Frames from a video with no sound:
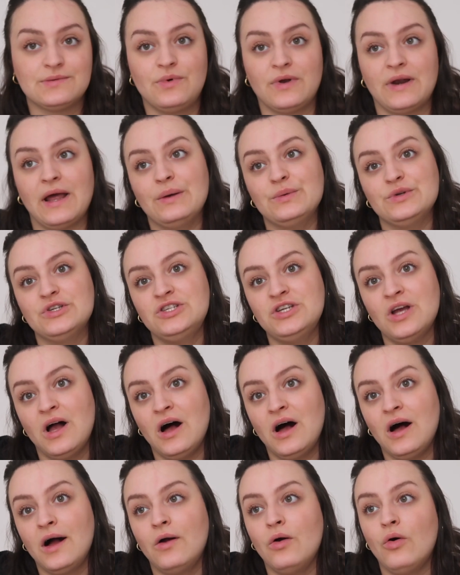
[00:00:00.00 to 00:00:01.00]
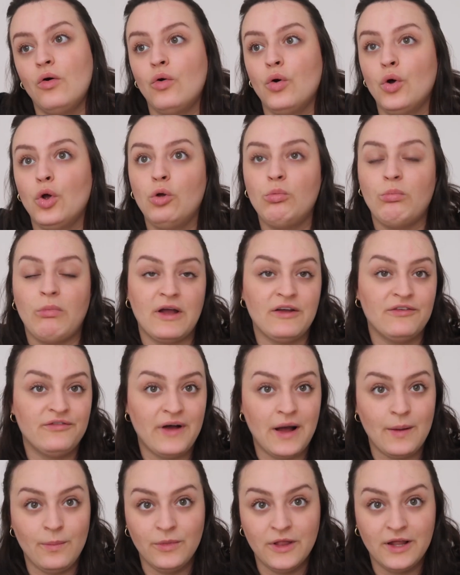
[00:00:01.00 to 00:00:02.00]
When I was young, all my
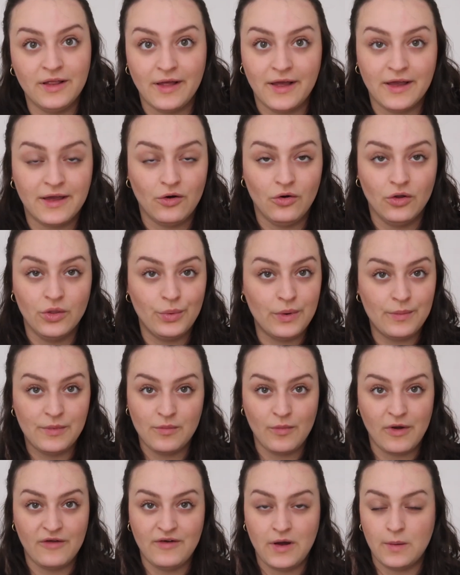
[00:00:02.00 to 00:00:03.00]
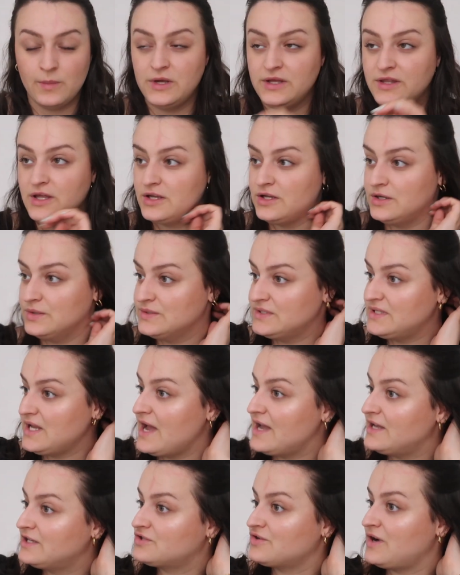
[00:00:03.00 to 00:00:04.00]
family, like all the women in my family that used
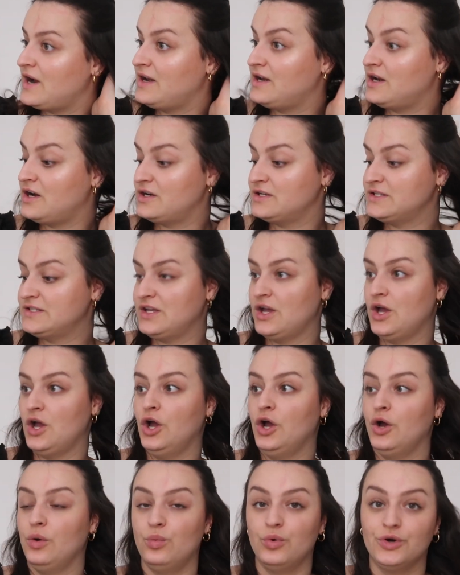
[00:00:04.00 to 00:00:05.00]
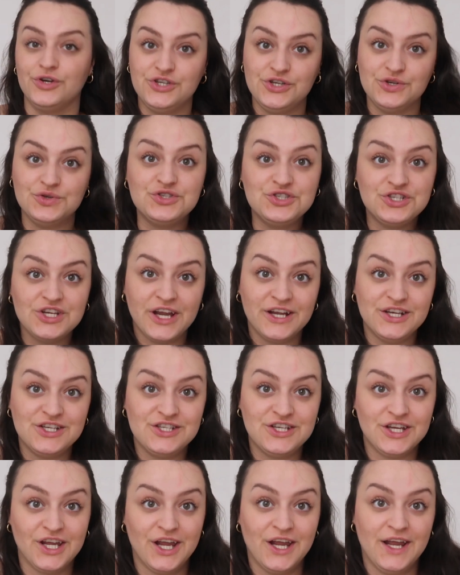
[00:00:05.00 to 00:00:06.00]
hair straighteners would use
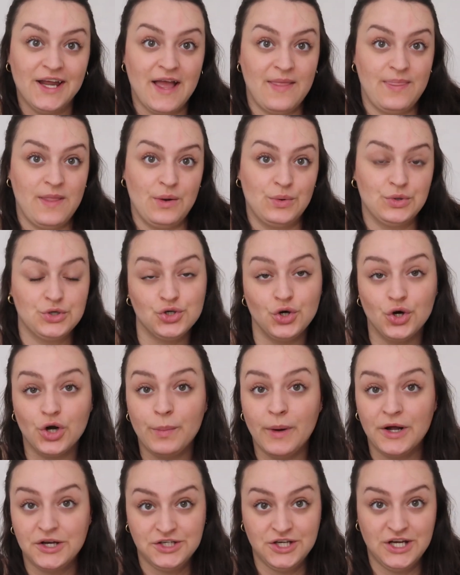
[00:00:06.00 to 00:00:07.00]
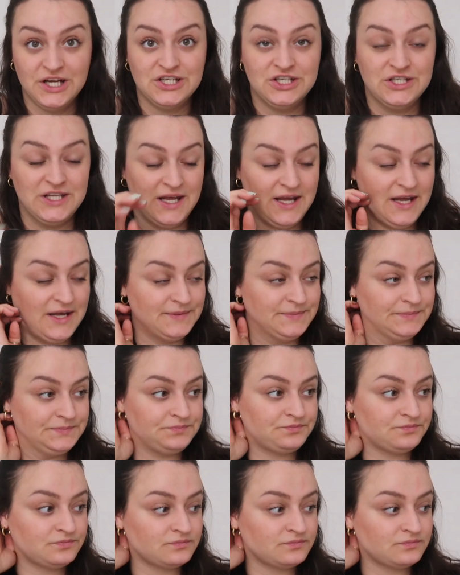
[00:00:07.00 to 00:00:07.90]
GHD and they would talk about GHD,